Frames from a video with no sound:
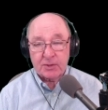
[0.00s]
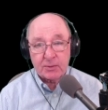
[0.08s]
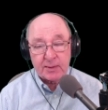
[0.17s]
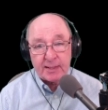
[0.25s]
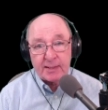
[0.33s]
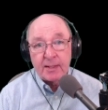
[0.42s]

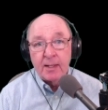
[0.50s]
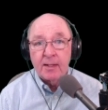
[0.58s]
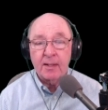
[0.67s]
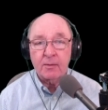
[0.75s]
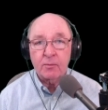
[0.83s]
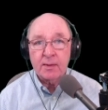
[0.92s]
screen.
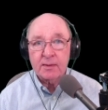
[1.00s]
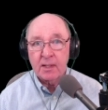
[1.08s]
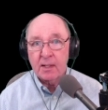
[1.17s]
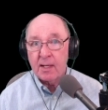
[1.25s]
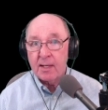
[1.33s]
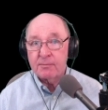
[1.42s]
I'll run the
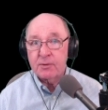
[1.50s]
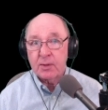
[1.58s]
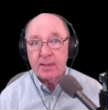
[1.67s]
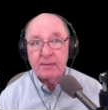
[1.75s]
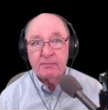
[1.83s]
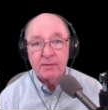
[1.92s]
live
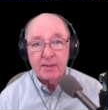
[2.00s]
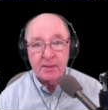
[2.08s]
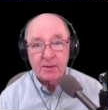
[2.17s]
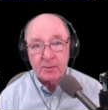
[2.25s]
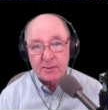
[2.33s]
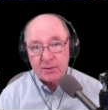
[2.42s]
trade
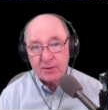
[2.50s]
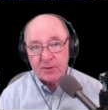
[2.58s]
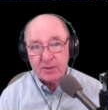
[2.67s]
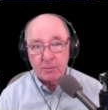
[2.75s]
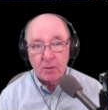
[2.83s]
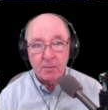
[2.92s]
video in
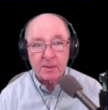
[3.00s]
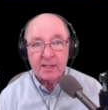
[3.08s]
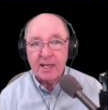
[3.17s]
just a moment.